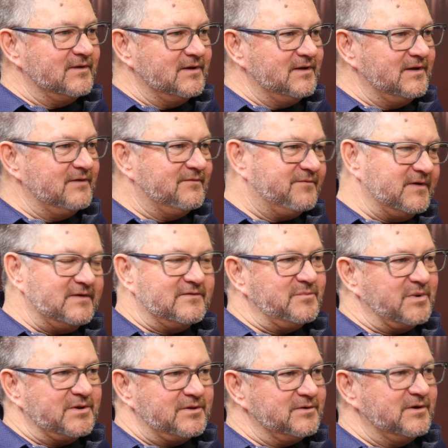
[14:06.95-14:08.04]
the
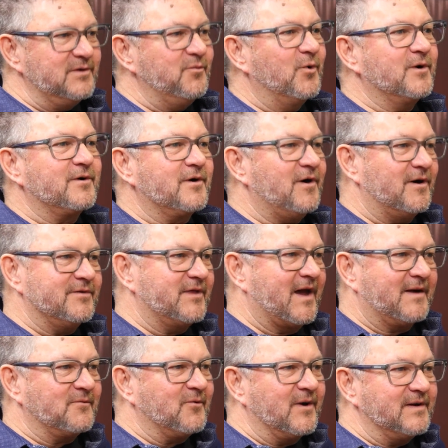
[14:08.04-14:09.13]
feasibility work on
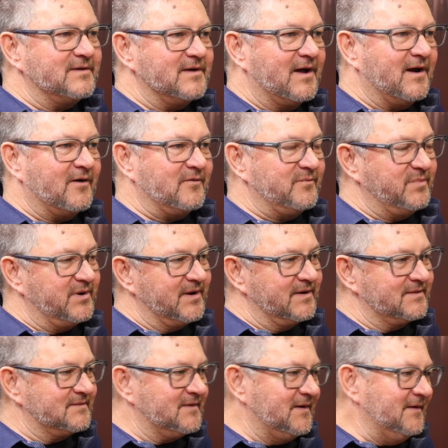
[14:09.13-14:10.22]
that right now.
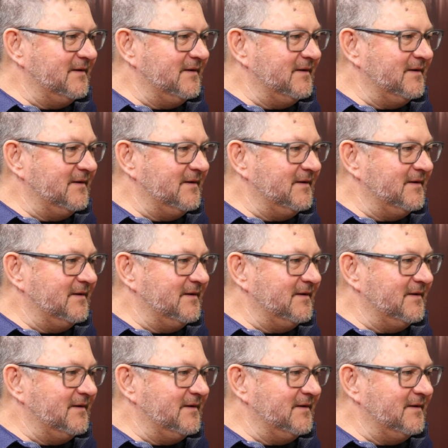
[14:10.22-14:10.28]
But,